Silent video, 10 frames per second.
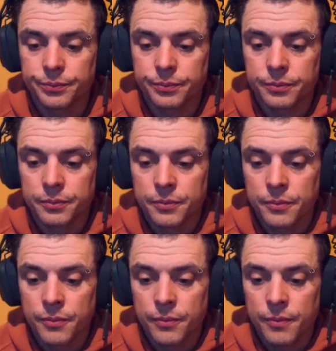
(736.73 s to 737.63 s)

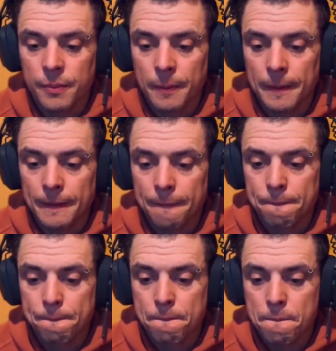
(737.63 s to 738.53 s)

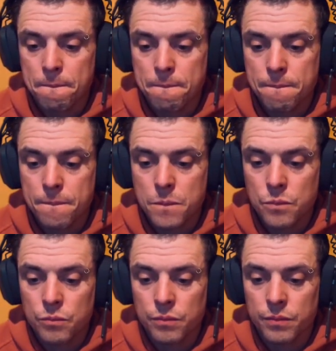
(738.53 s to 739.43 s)

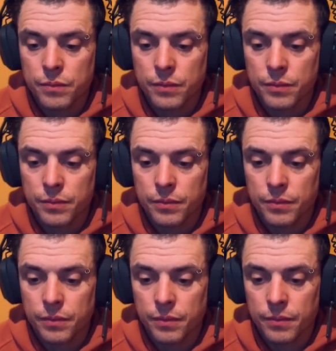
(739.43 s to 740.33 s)

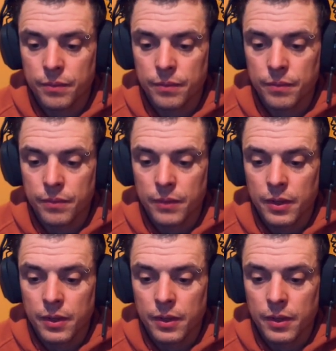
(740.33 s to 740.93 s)
Nobody speaks.